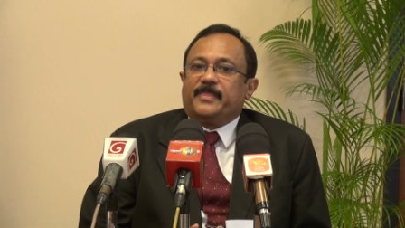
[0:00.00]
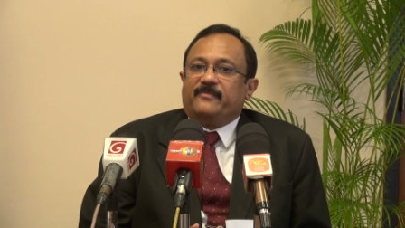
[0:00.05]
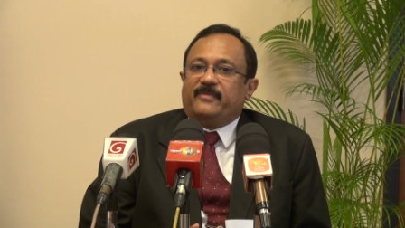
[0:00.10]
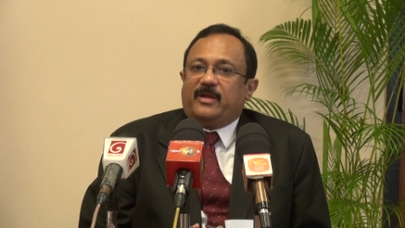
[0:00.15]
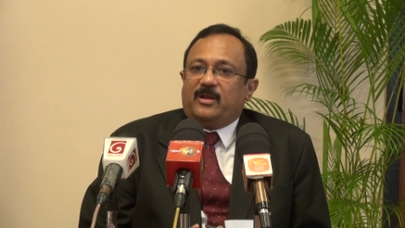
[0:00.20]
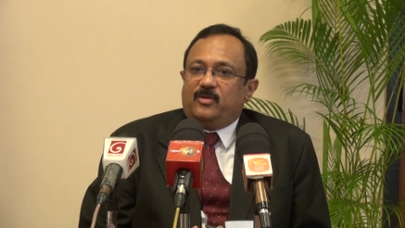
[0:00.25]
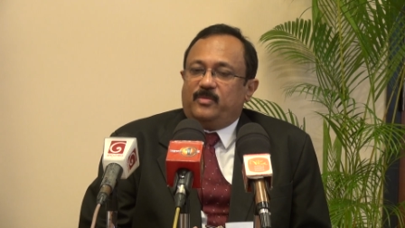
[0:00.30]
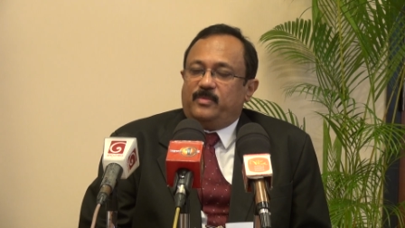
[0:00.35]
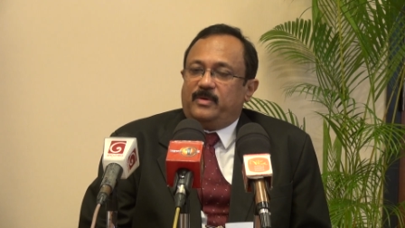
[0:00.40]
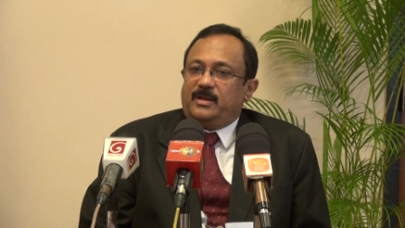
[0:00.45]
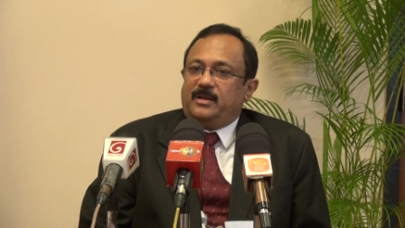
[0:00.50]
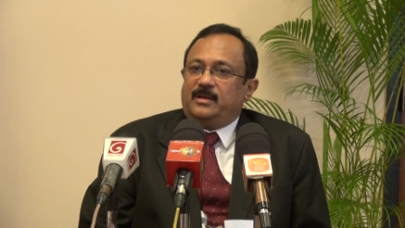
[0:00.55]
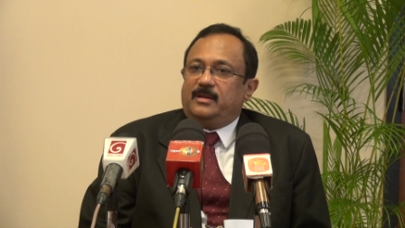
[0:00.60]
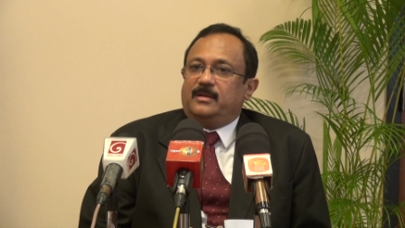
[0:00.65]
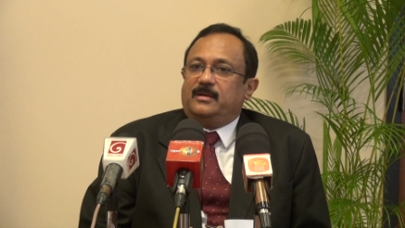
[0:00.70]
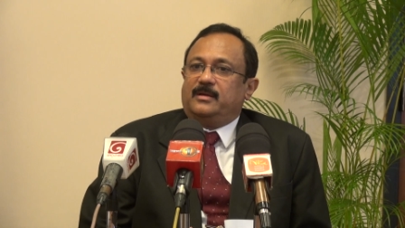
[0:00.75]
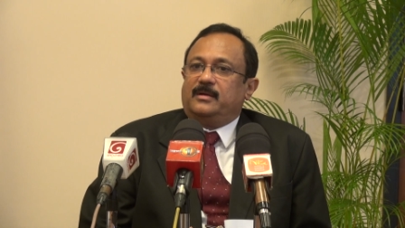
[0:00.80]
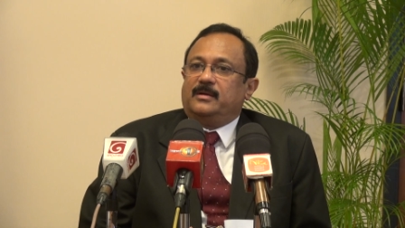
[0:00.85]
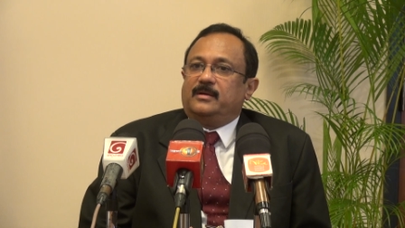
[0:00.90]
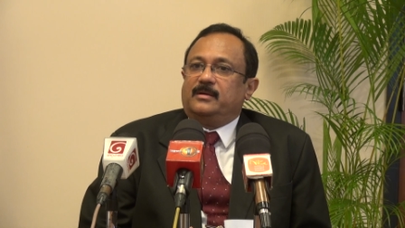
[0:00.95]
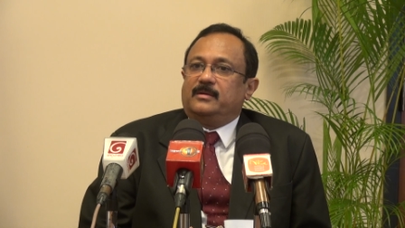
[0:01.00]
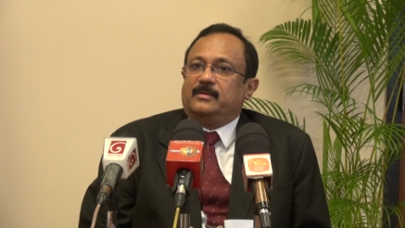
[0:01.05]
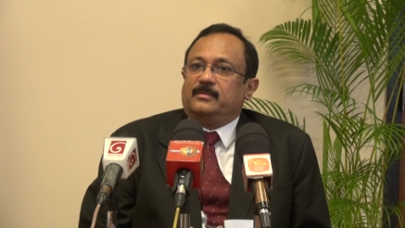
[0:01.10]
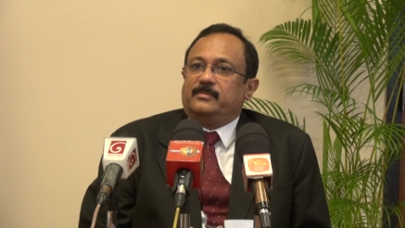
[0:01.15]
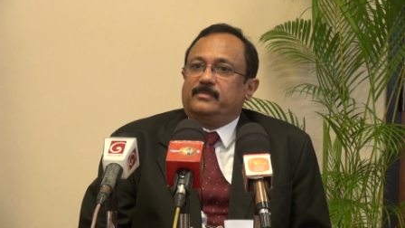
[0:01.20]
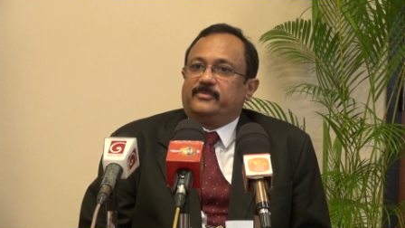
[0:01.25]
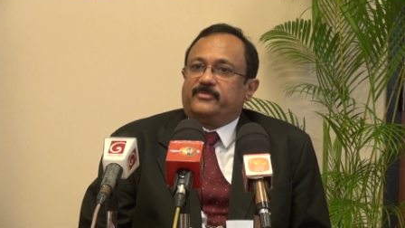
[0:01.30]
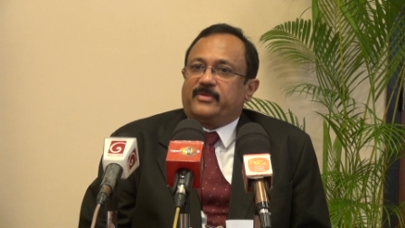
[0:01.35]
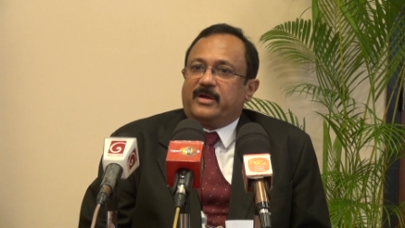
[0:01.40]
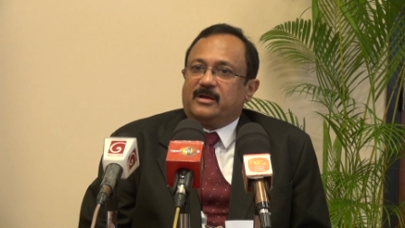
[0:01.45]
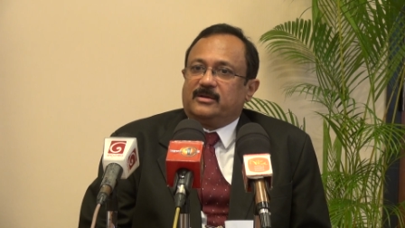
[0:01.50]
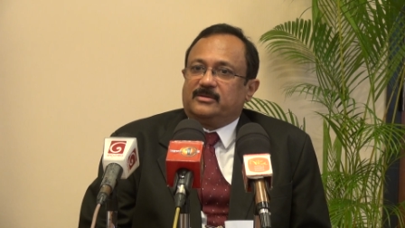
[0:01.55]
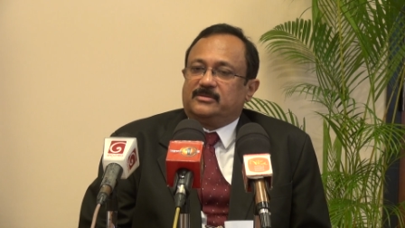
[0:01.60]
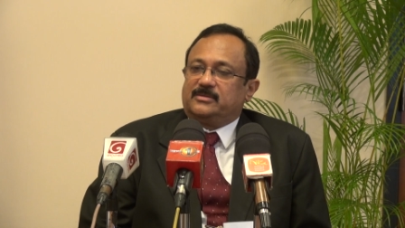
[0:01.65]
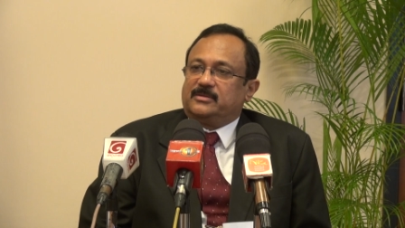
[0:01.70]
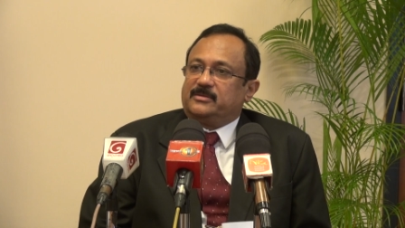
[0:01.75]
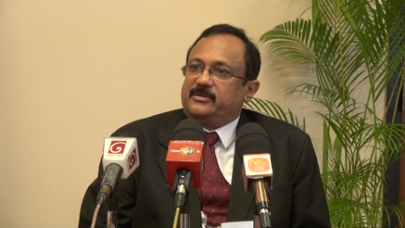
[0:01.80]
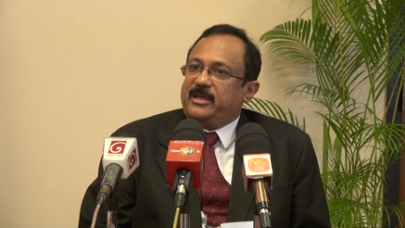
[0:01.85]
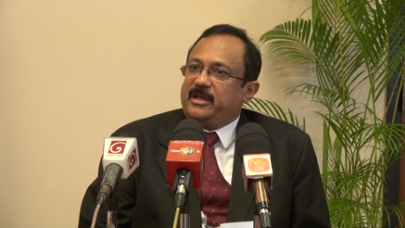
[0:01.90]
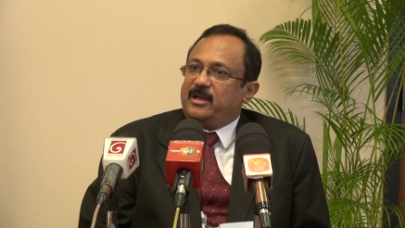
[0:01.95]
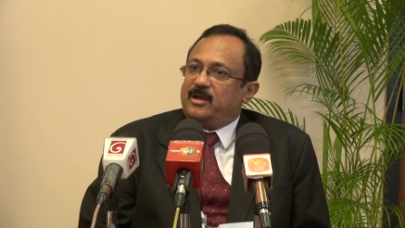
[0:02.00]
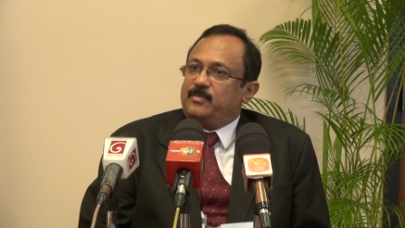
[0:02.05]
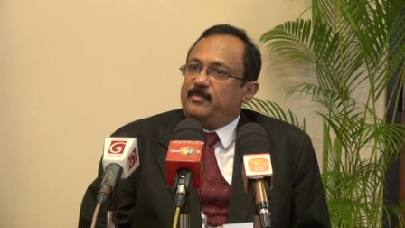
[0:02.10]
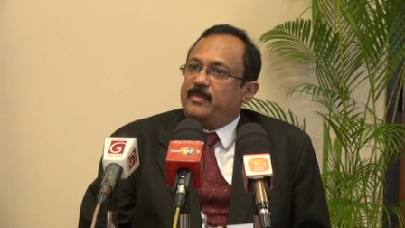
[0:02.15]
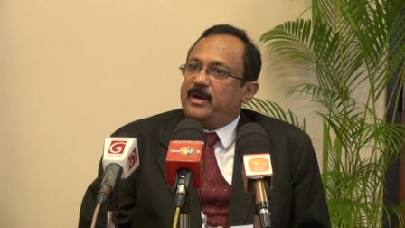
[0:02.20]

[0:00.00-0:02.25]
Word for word: valuable uh, trunks taken